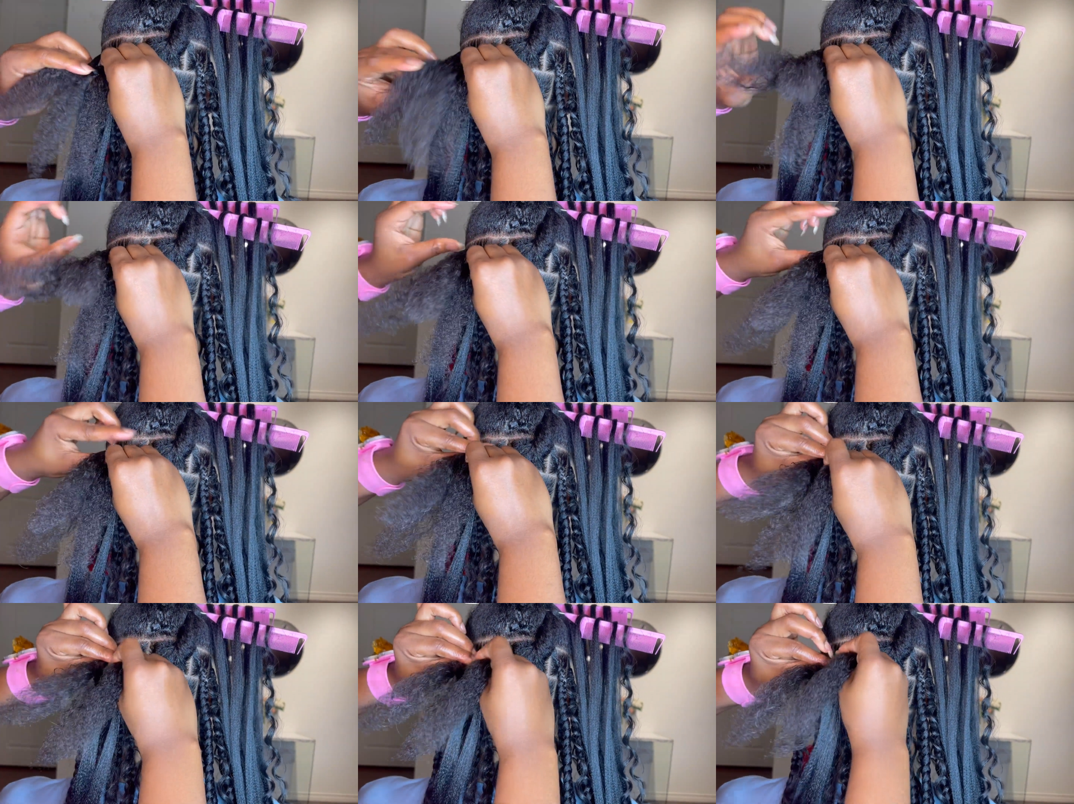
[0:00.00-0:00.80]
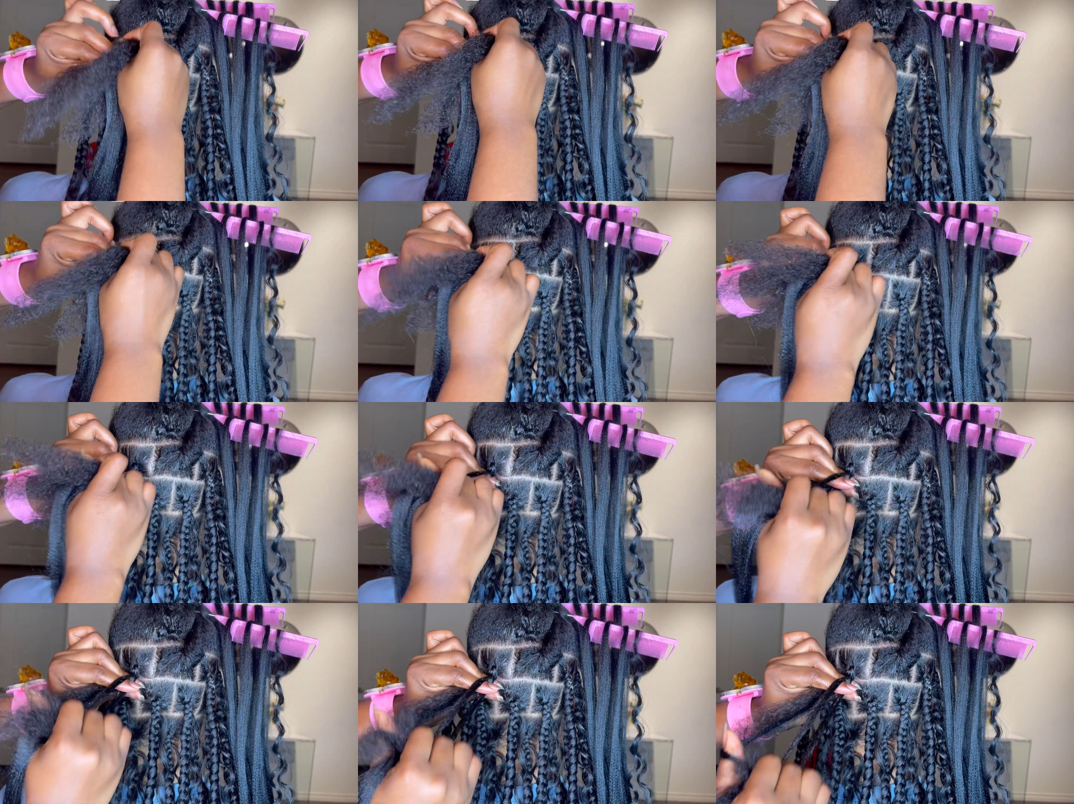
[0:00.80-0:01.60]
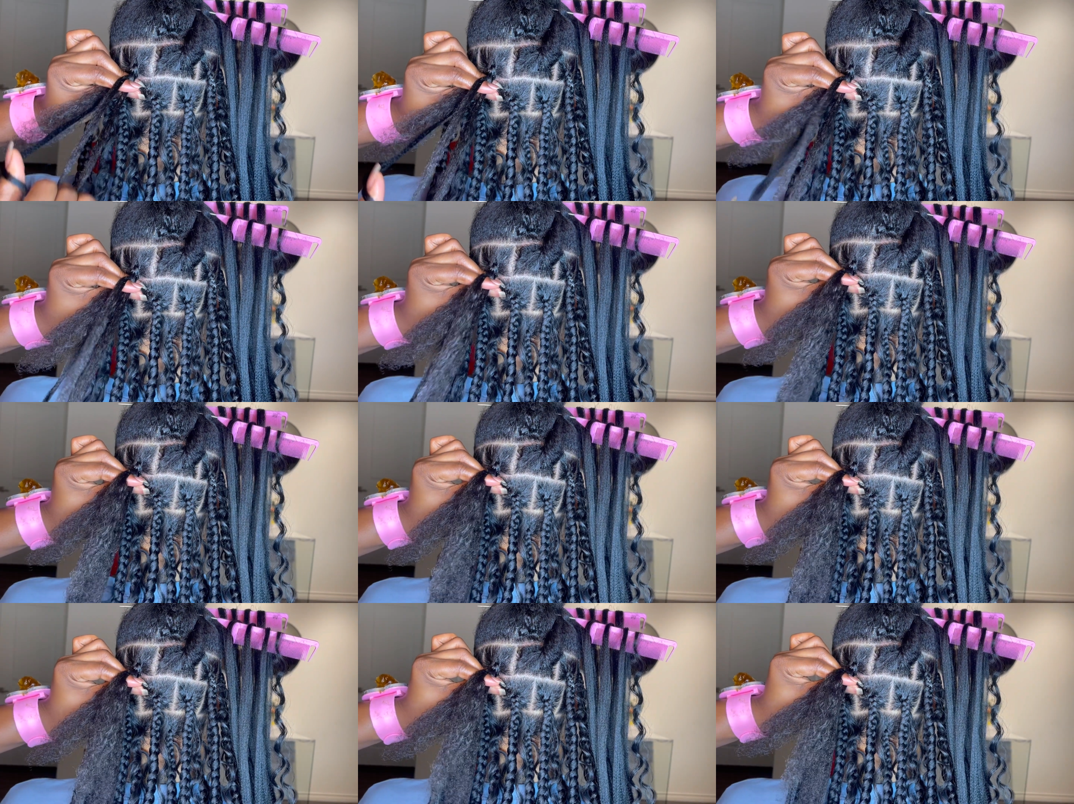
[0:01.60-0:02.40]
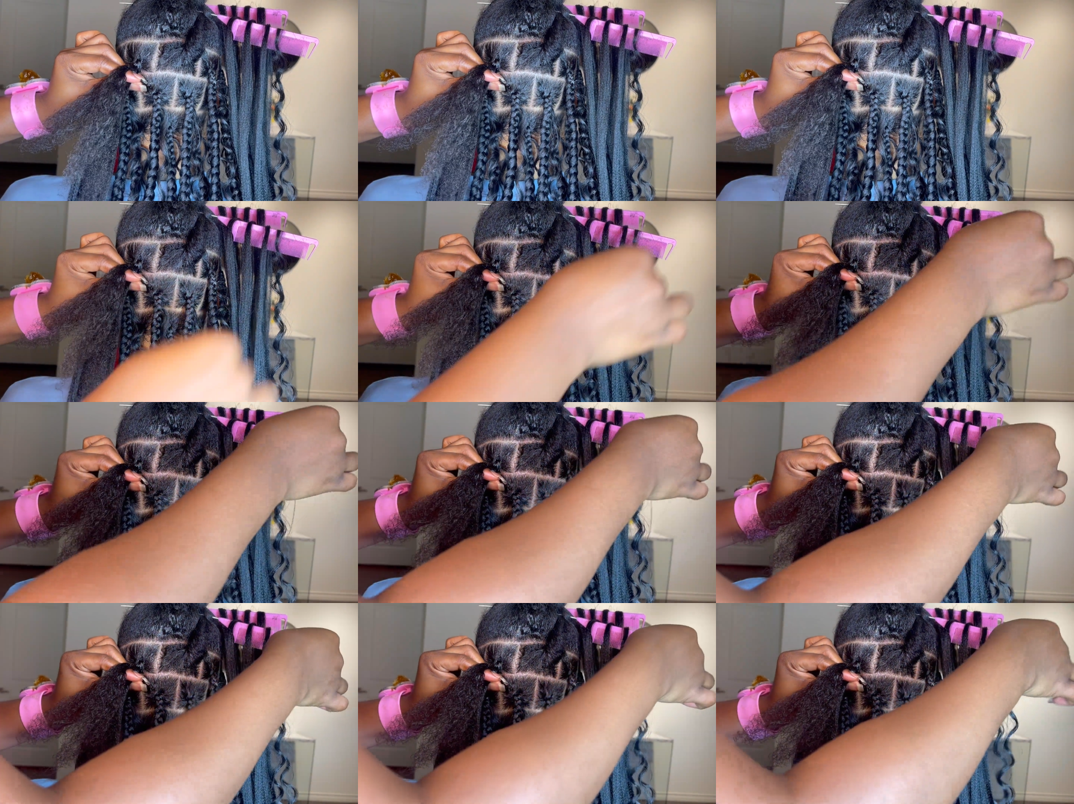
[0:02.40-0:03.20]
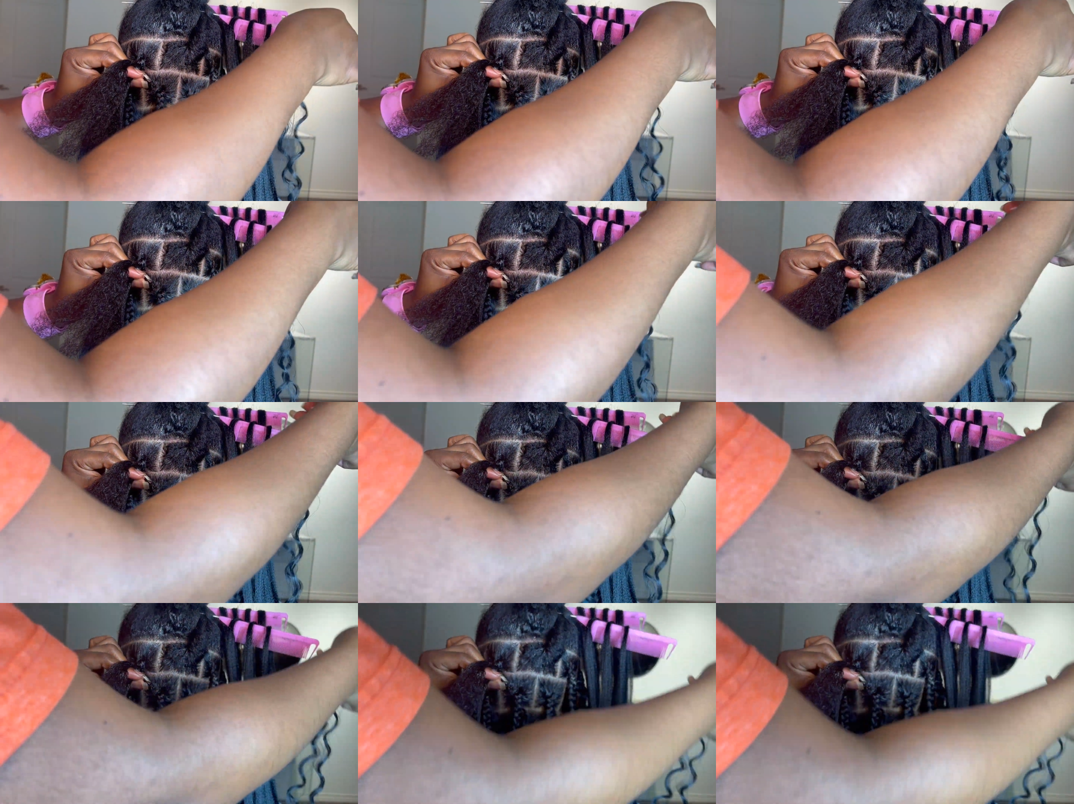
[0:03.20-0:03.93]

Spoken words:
No face is visible, so there are no lips to read.